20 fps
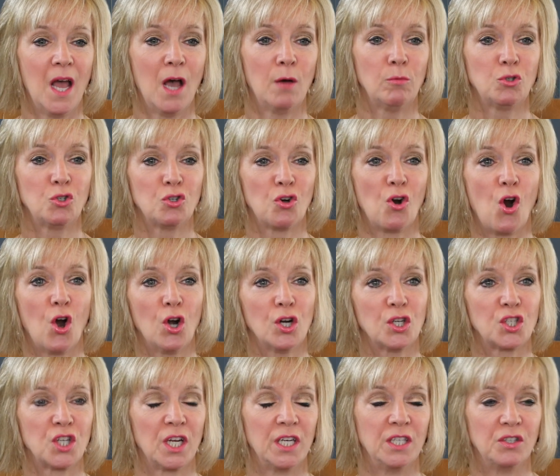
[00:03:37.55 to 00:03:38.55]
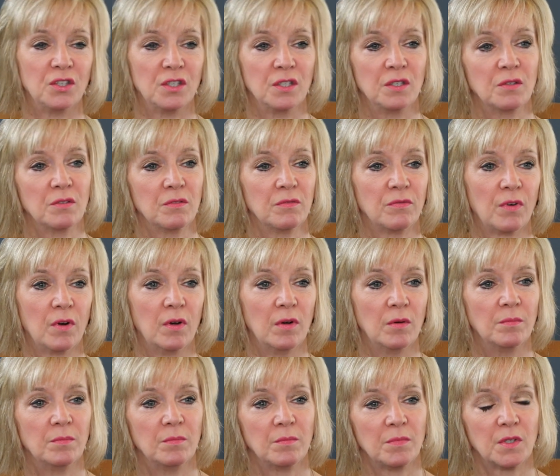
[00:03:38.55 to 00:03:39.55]
how was your heart changing
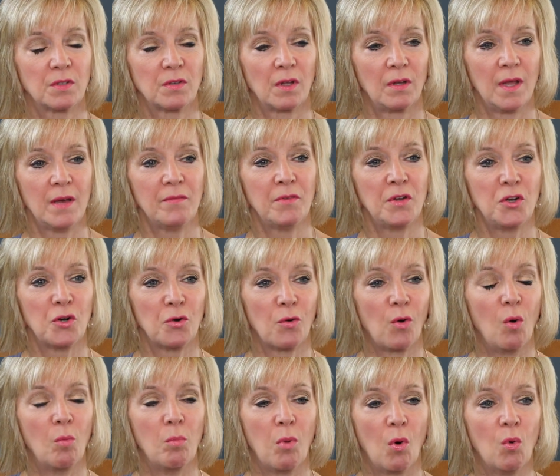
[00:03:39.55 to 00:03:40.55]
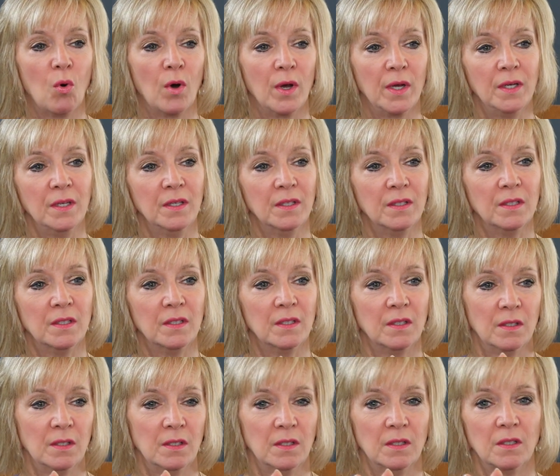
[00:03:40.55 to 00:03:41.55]
from this 11-year-old boy
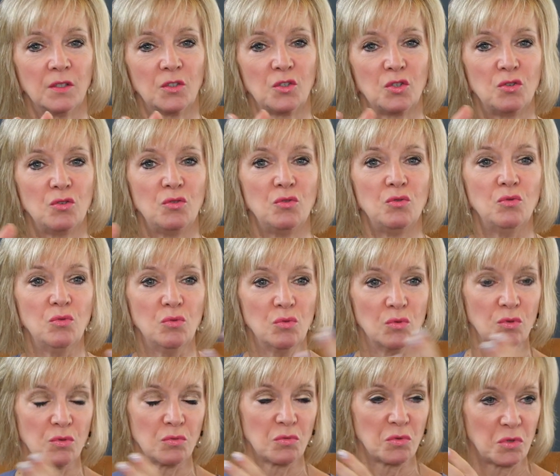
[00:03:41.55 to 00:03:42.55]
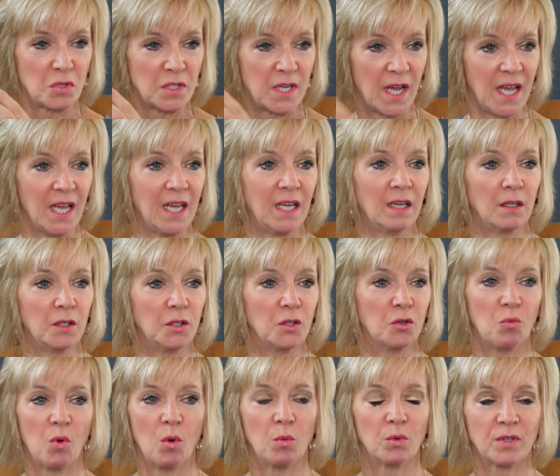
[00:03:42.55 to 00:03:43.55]
to gang
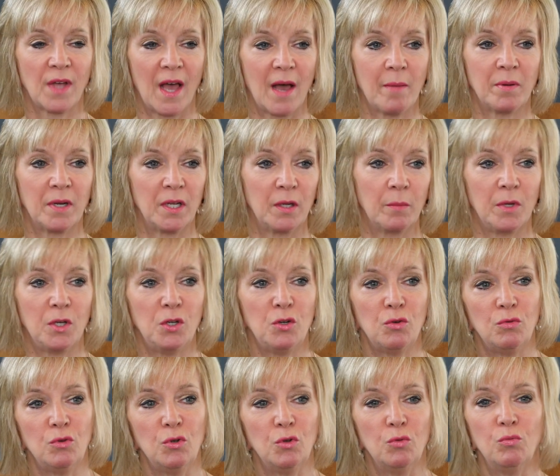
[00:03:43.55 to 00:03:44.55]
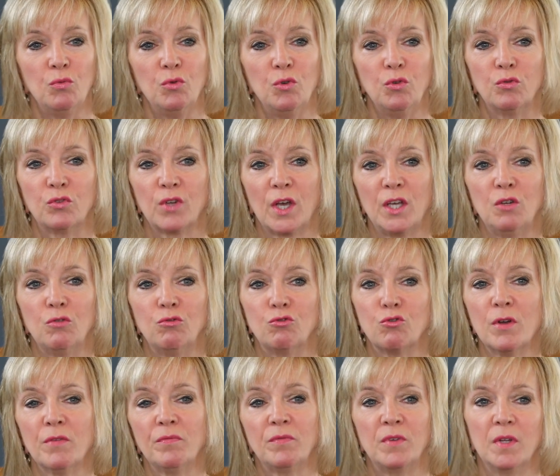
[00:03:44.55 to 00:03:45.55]
leader? What was happening? I mean, you say you
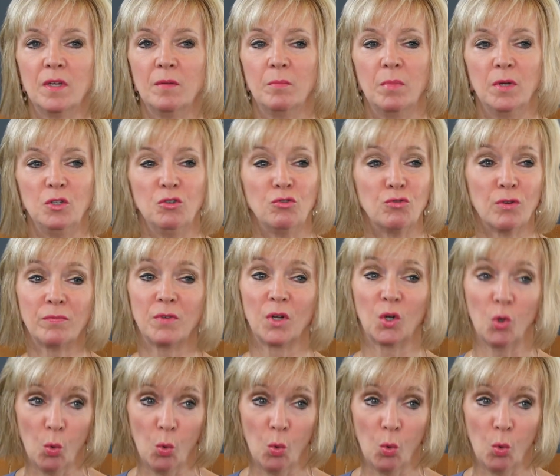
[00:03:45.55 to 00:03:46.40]
drifted, but you drifted